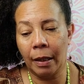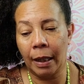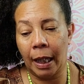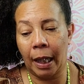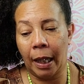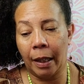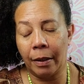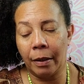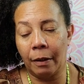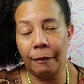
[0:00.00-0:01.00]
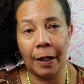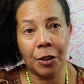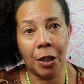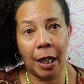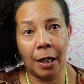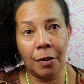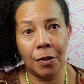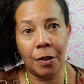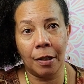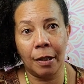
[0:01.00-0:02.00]
and affect change
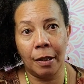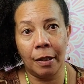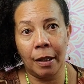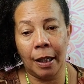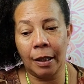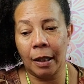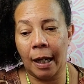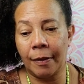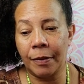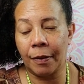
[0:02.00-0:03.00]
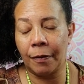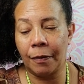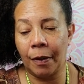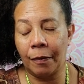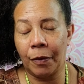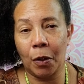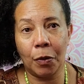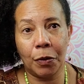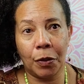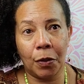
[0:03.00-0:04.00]
in the lives of
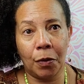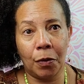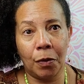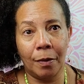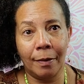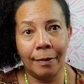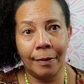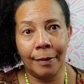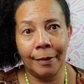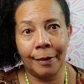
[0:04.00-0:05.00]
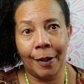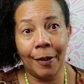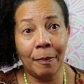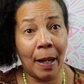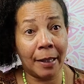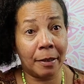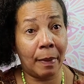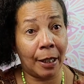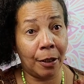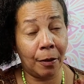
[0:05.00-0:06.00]
those who are impacted by
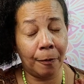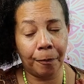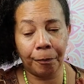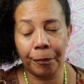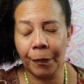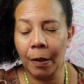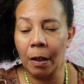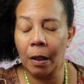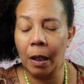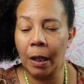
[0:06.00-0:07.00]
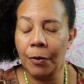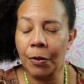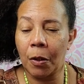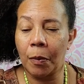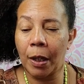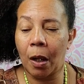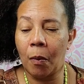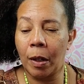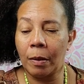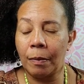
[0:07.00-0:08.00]
you. And so we all
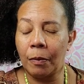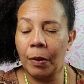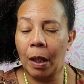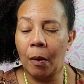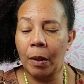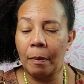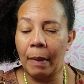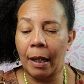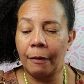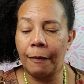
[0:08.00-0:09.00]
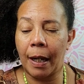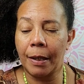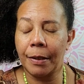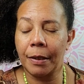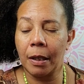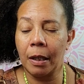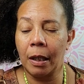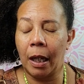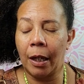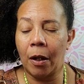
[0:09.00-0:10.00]
want to manifest
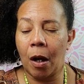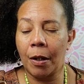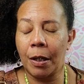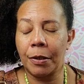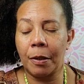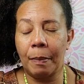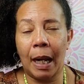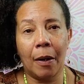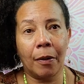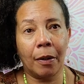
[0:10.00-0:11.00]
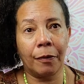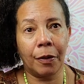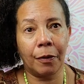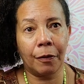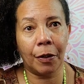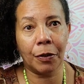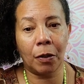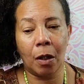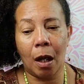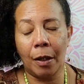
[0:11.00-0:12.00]
and harness the power of universal
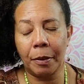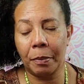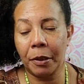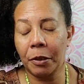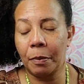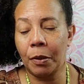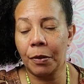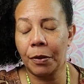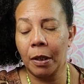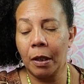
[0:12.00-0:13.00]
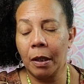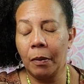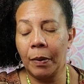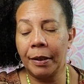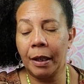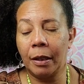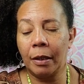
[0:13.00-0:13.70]
law and the principles within